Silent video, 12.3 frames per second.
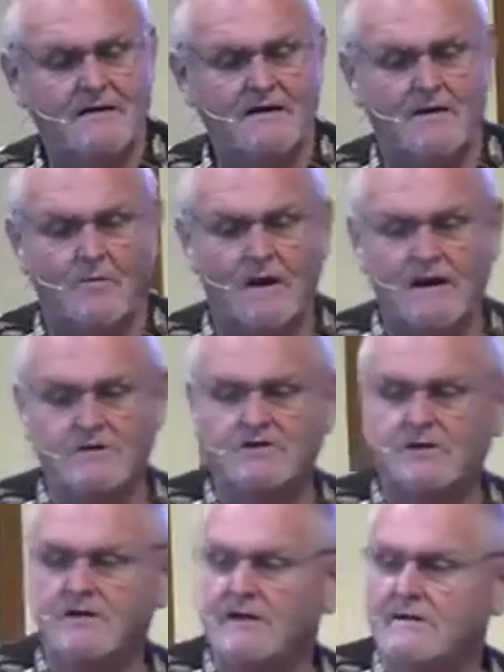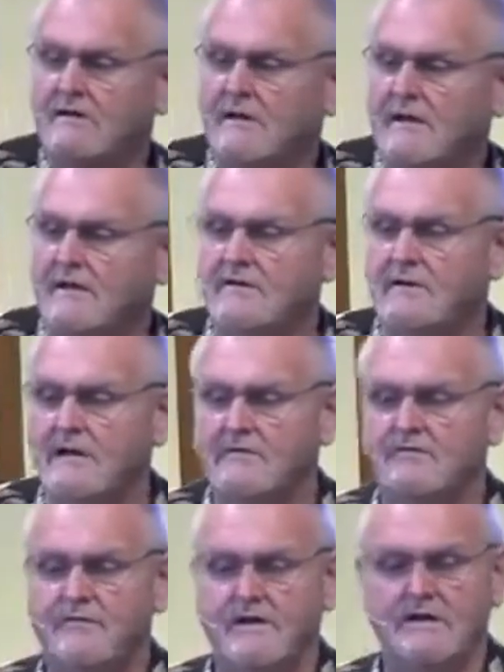arranging and
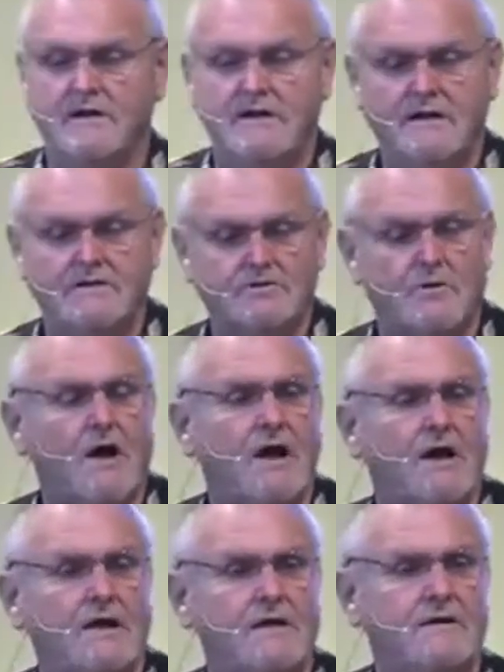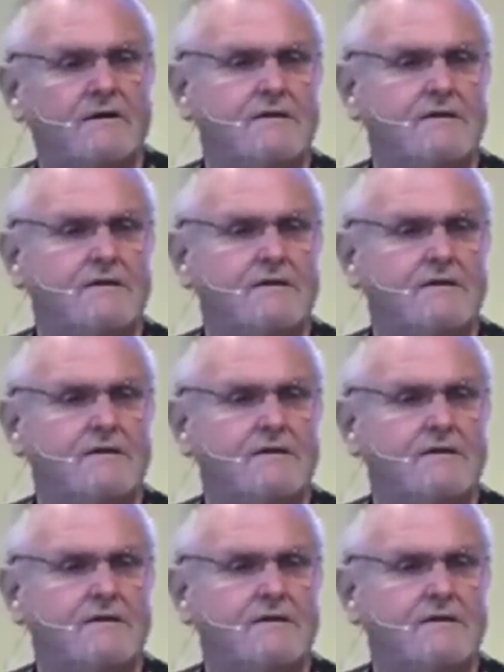feeling and trying.